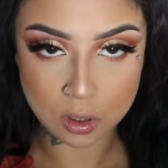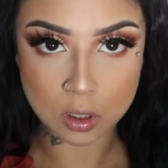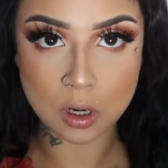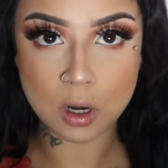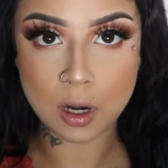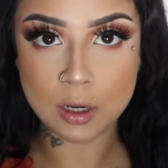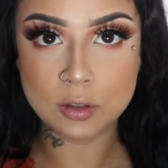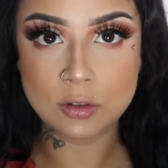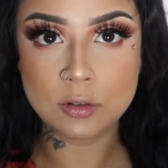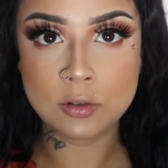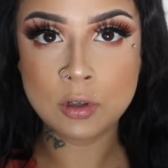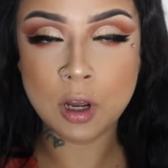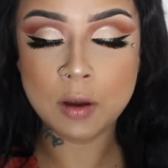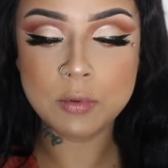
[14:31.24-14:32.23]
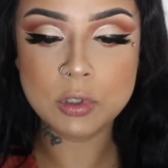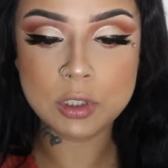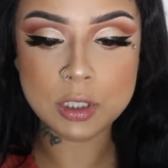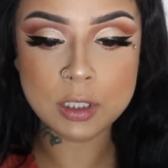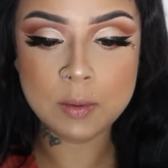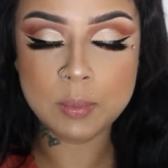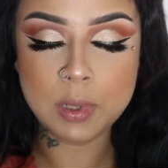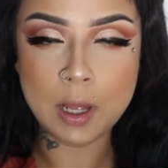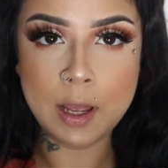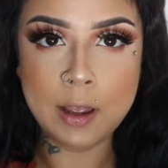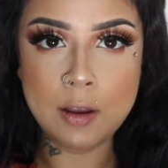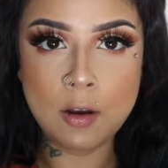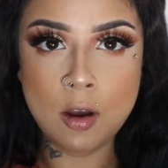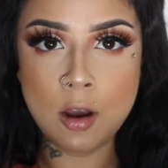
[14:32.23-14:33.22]
Alright, so now I'm just going to
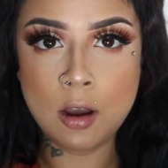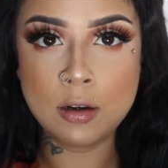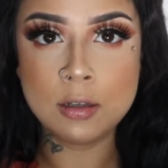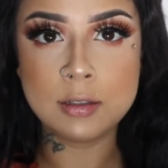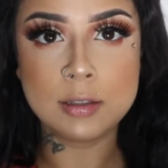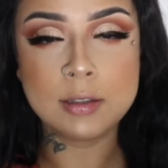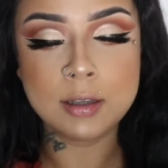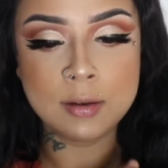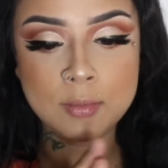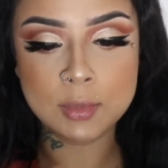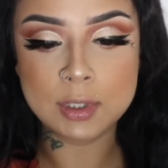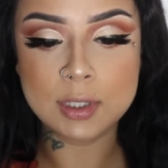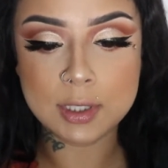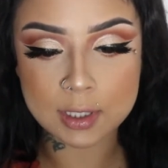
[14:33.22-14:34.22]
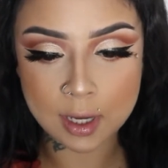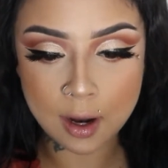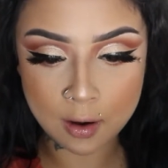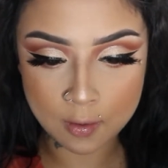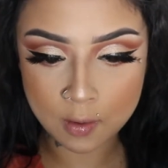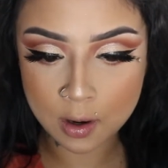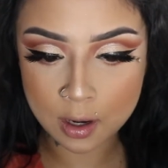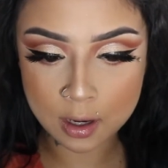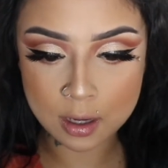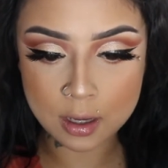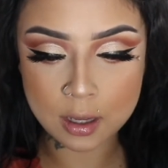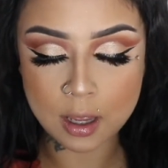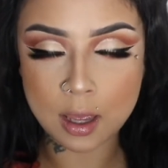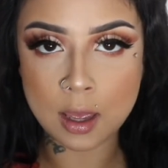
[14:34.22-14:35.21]
apply on some
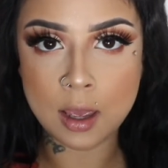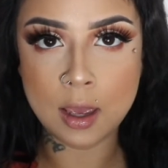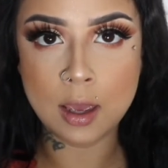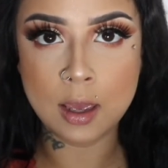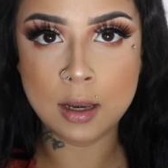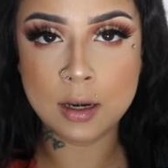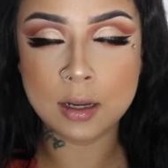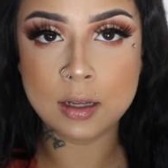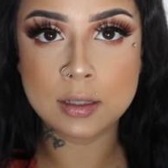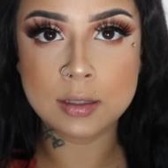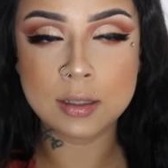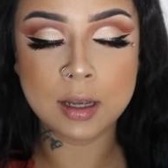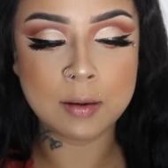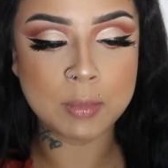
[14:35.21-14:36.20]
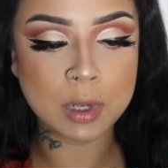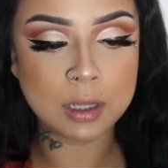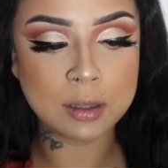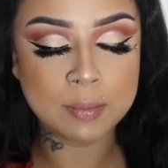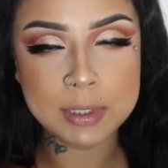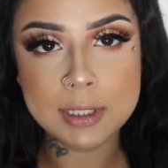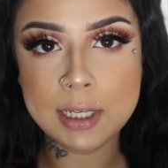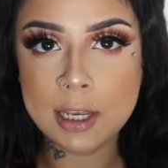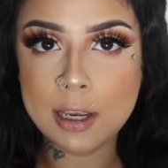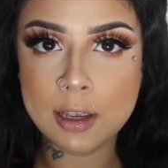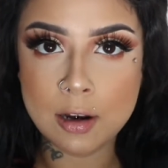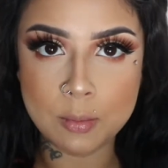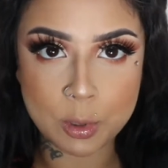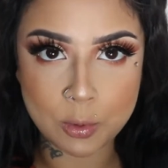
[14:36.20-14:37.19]
mascara and some lipstick,
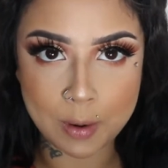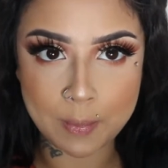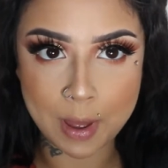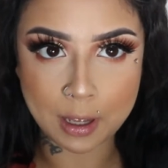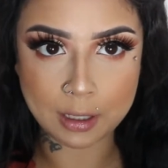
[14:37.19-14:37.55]
and I'll be right back.